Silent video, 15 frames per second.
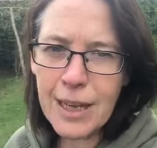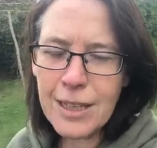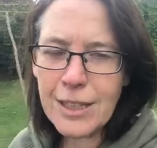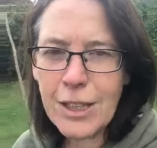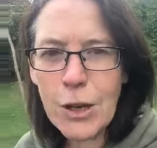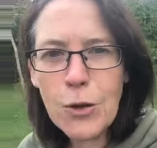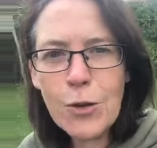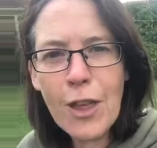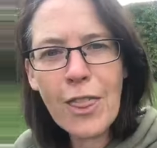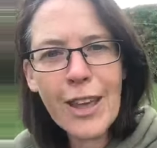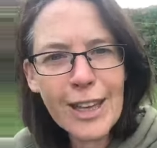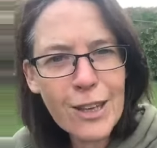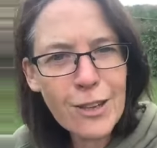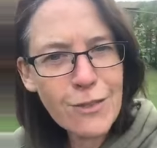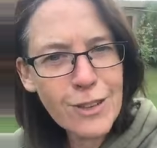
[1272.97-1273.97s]
So
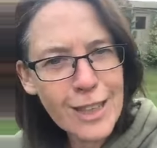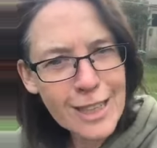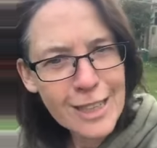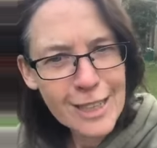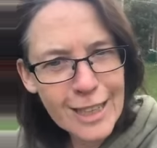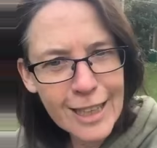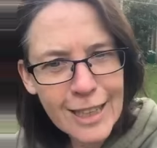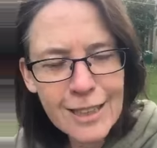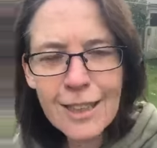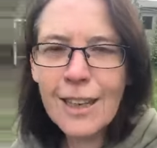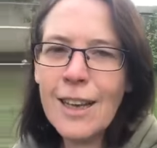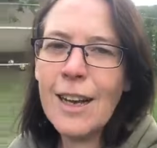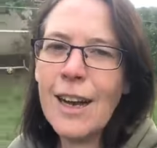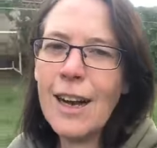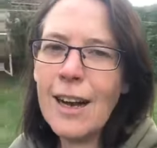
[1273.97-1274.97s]
thank you for listening.
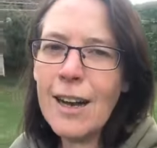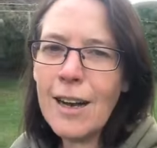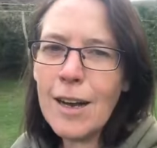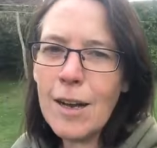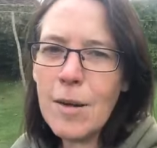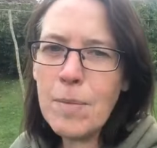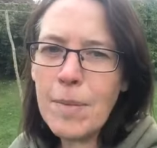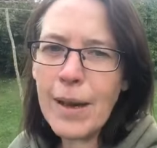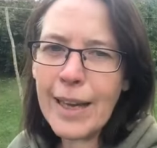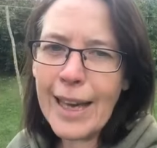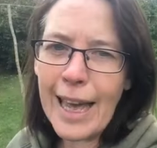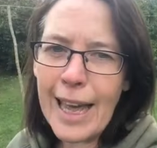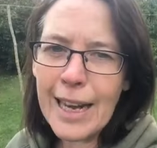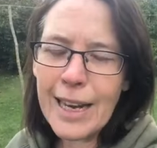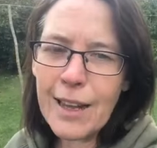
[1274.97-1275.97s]

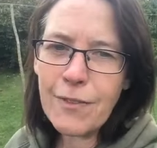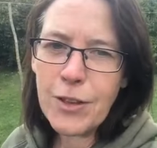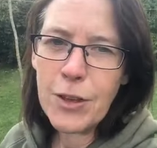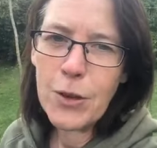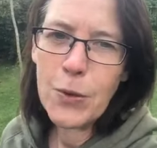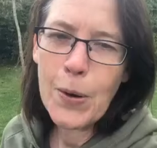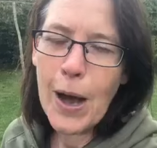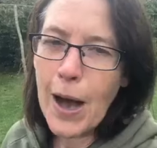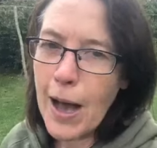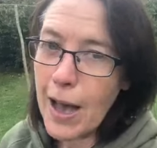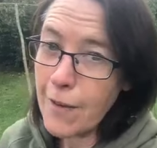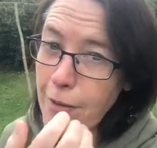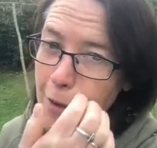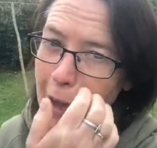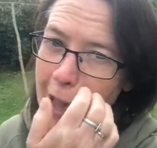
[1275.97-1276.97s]
Again, if you
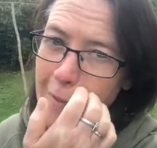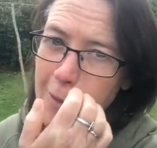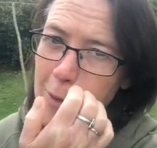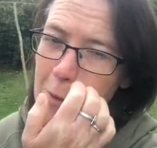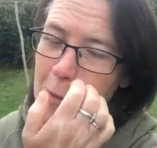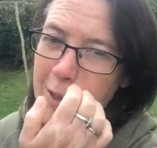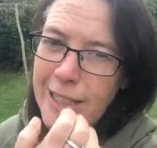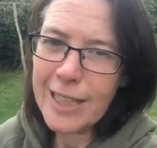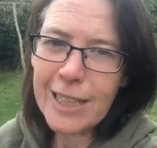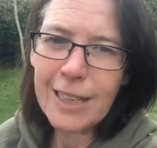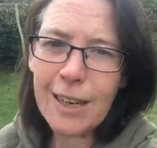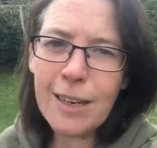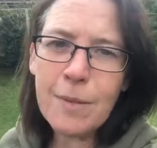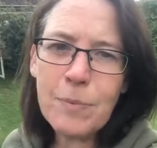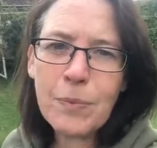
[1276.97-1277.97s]
haven't already
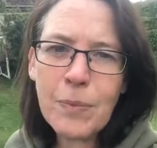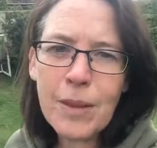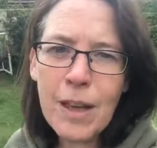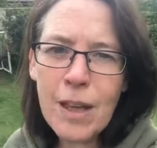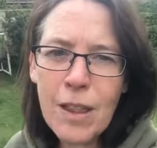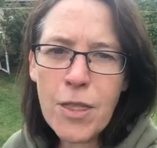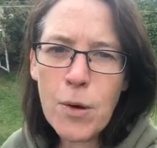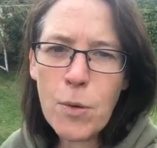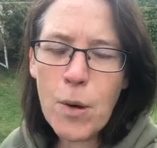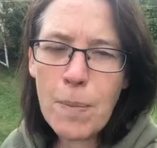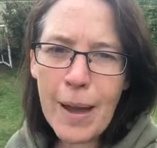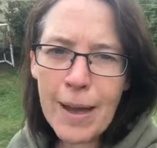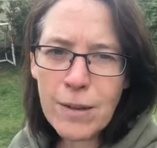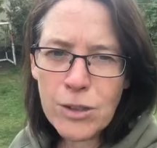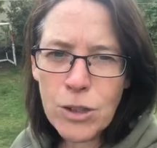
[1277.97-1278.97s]
thought
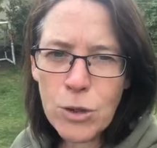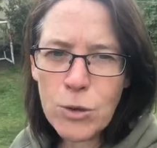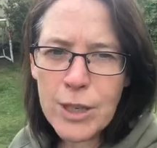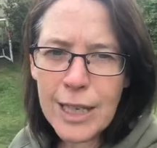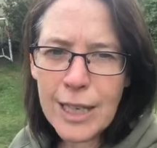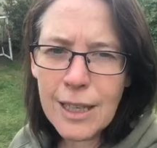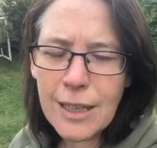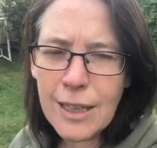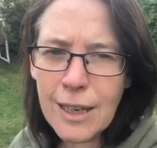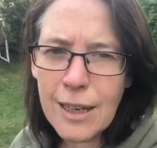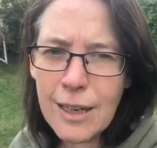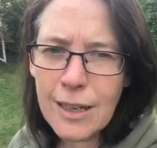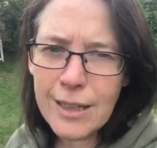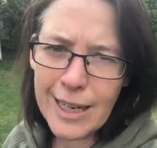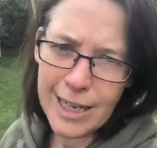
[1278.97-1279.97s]
about joining
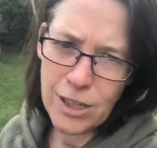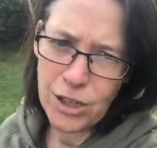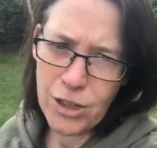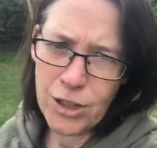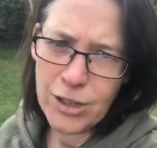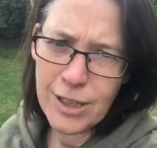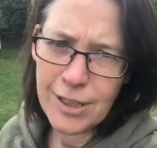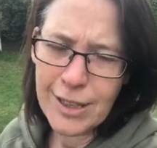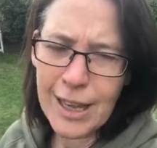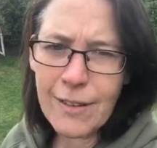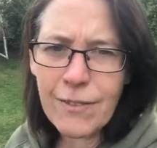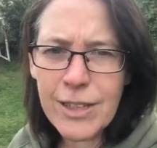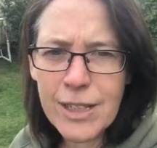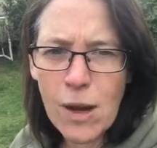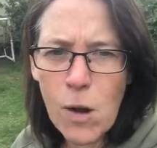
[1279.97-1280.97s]
Naturehood, then
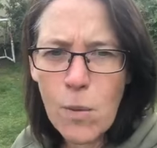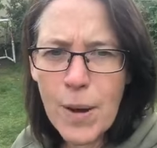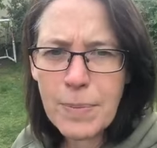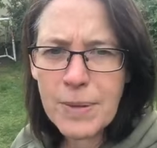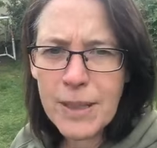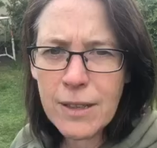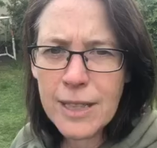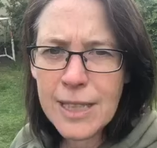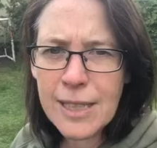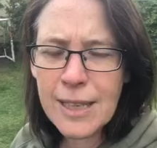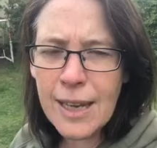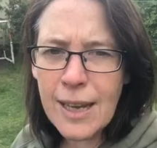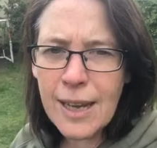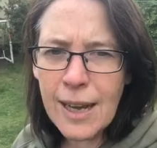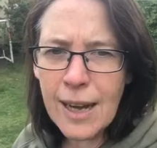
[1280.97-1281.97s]
visit our website
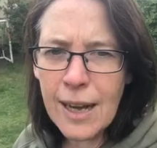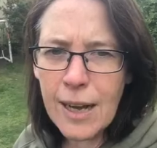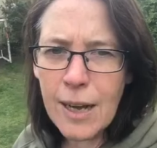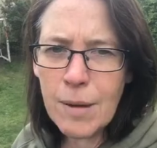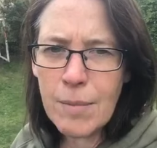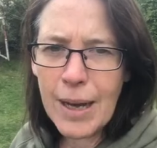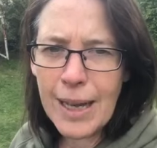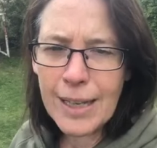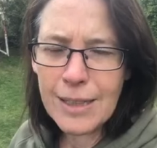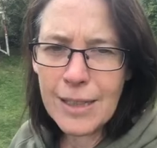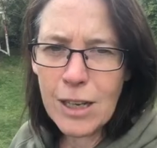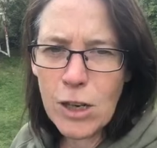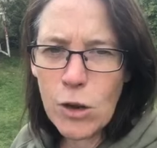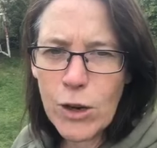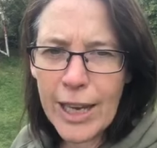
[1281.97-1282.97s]
and
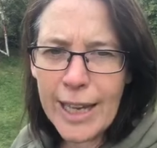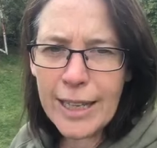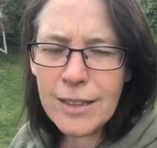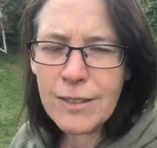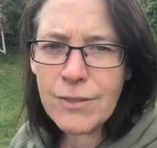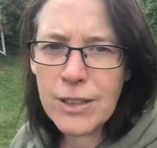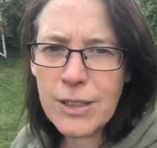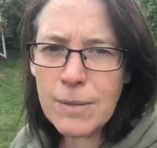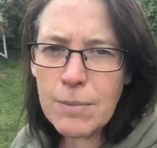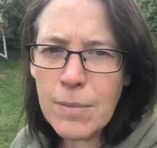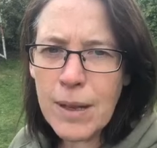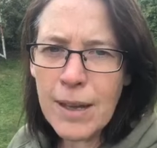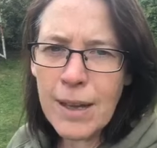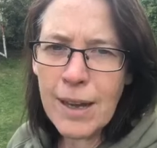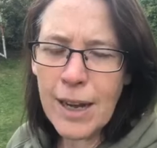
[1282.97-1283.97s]
log in for some,
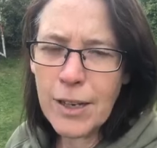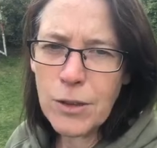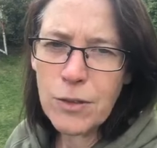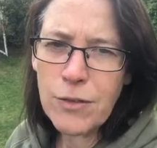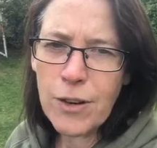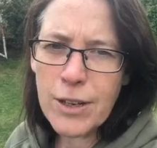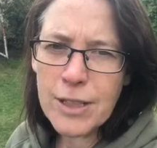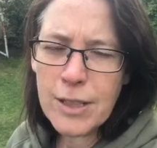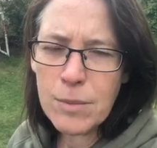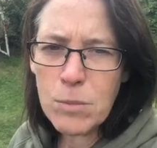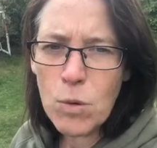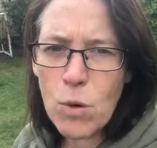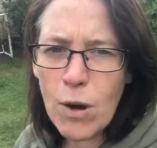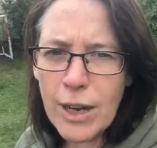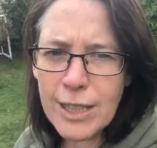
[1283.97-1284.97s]
and you'll find some
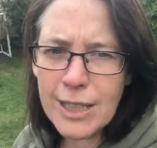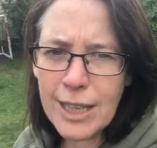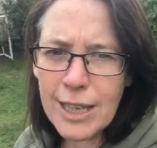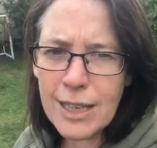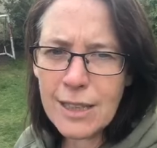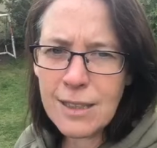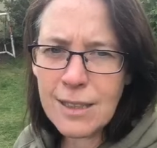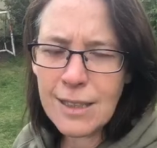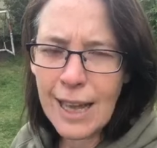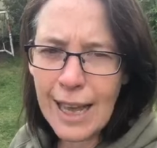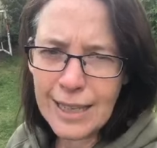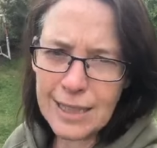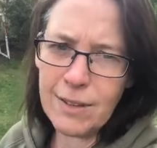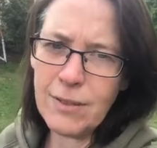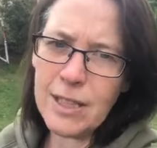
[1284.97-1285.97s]
more ideas,
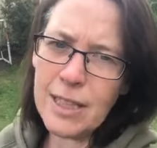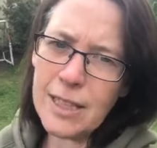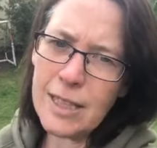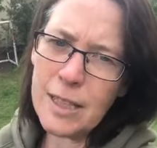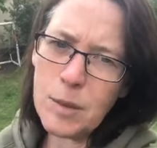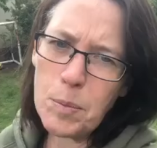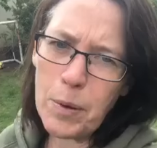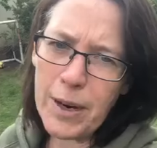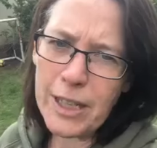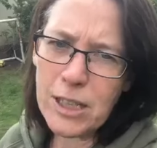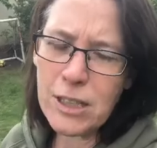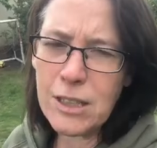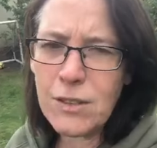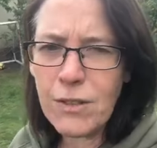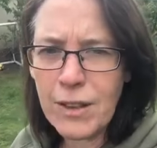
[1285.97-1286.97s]
activities and
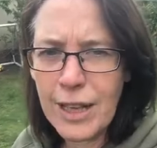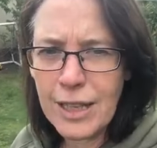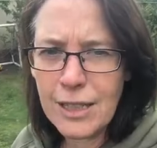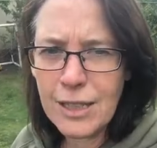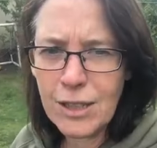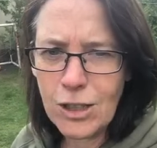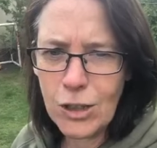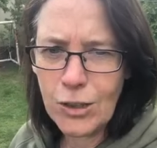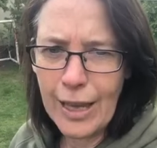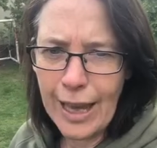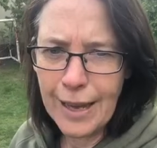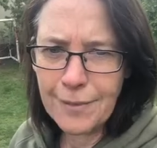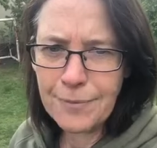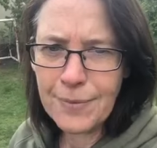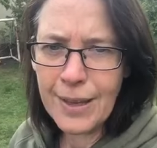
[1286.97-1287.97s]
inspirations for things to do there.